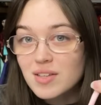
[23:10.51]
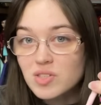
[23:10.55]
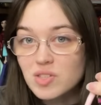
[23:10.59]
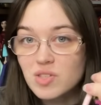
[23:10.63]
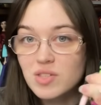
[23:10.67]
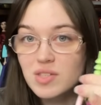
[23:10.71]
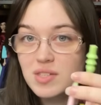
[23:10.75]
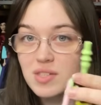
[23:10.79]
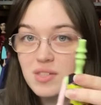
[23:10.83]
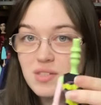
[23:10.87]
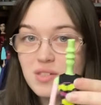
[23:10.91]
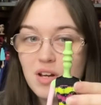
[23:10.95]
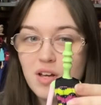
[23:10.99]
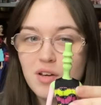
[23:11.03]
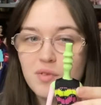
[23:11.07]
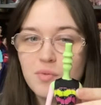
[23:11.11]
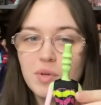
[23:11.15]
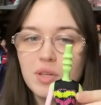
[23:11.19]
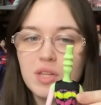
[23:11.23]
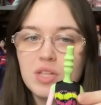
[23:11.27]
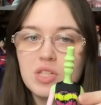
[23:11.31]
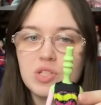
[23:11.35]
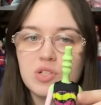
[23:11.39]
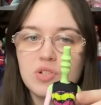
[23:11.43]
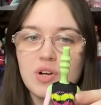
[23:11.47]
So this is an
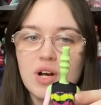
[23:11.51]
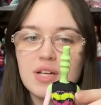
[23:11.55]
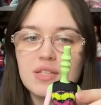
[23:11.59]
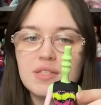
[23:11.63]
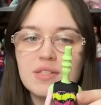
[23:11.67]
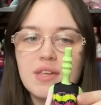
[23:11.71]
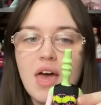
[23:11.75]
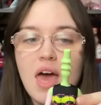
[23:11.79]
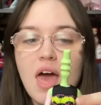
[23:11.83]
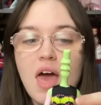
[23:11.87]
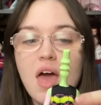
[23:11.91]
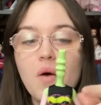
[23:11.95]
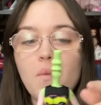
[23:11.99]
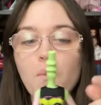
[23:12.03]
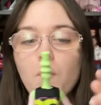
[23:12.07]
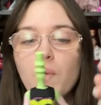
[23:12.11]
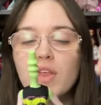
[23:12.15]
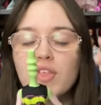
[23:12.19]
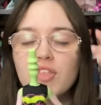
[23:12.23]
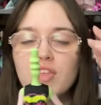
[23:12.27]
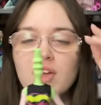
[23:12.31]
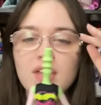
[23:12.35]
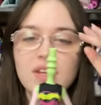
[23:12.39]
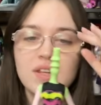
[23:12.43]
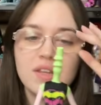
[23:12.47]
unreleased dress
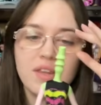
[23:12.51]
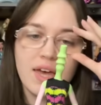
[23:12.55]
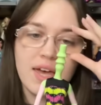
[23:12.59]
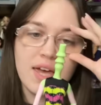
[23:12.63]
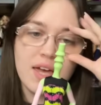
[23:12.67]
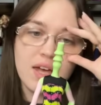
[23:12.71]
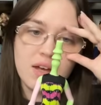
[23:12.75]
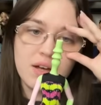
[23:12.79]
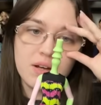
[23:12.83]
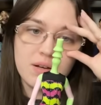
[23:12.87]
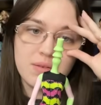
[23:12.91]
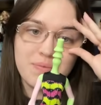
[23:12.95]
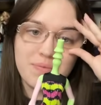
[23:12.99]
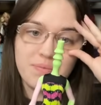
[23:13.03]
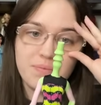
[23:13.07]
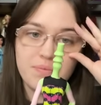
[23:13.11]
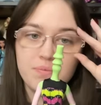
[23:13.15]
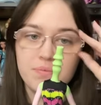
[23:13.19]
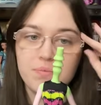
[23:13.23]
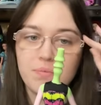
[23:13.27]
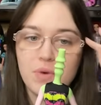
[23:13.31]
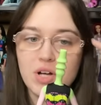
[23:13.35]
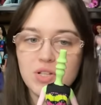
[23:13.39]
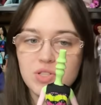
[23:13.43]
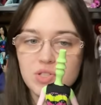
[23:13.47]
within like
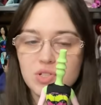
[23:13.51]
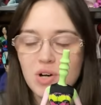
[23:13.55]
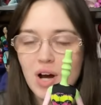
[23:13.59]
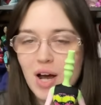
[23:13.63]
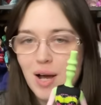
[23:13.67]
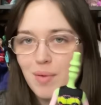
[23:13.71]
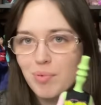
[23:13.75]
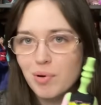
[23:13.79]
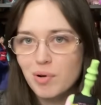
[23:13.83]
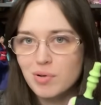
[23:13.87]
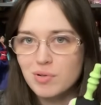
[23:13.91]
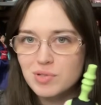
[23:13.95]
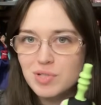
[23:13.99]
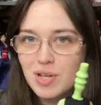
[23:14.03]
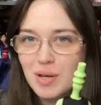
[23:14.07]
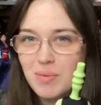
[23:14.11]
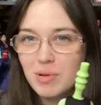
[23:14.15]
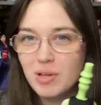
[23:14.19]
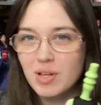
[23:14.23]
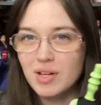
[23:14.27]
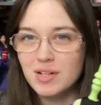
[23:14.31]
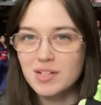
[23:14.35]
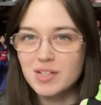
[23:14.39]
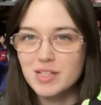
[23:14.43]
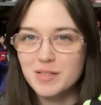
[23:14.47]
Monster High prototype
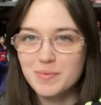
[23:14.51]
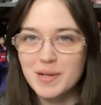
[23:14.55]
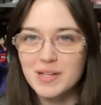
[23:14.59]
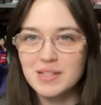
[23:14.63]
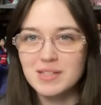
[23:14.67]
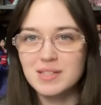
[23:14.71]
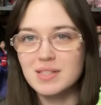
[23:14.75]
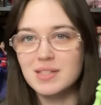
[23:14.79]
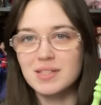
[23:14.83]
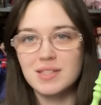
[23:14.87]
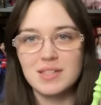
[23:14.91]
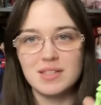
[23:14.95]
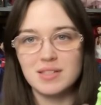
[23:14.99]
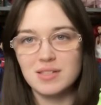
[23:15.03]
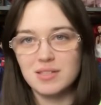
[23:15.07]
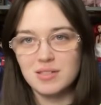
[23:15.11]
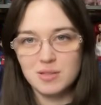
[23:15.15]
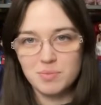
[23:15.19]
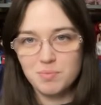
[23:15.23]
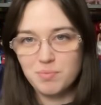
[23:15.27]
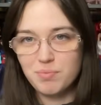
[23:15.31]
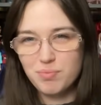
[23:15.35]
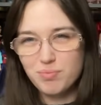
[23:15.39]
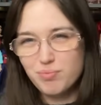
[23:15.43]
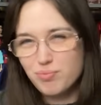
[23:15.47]
collecting spaces, this is
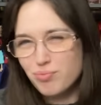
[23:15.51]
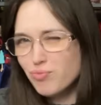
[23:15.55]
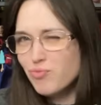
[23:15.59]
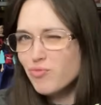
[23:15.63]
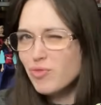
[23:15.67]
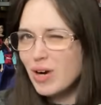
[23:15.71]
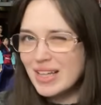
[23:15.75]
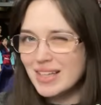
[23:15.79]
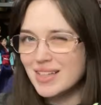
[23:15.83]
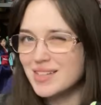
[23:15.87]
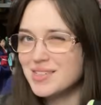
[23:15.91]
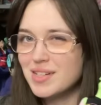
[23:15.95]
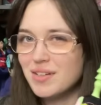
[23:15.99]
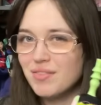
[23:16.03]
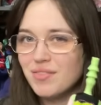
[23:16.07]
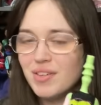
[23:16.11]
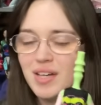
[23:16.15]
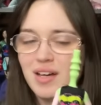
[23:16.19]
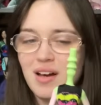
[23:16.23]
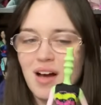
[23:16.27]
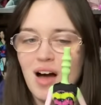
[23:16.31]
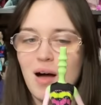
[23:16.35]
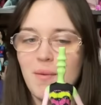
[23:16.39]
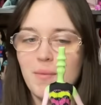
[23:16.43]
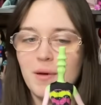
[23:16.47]
relatively
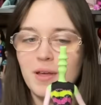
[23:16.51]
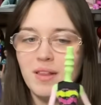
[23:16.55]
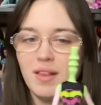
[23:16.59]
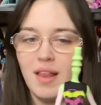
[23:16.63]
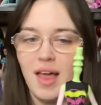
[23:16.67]
common.